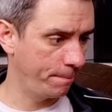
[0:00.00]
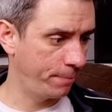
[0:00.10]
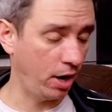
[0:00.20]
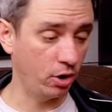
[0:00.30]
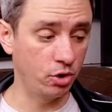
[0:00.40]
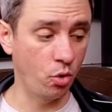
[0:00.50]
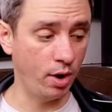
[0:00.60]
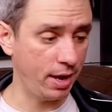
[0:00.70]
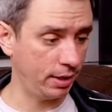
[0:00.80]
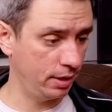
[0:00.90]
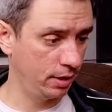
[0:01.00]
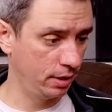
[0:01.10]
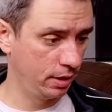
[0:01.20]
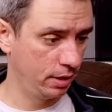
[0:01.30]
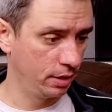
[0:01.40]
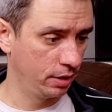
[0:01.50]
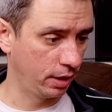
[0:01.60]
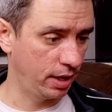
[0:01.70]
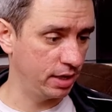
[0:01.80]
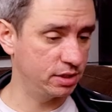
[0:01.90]
Paranoiac, The
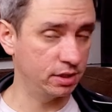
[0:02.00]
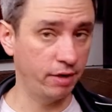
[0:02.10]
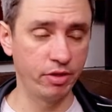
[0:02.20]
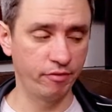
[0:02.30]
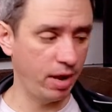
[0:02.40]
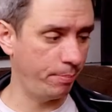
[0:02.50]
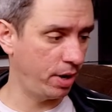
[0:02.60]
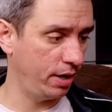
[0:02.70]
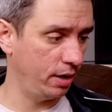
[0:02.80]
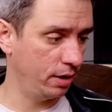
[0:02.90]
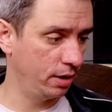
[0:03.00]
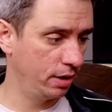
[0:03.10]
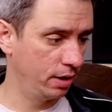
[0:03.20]
Kiss of the Vampire,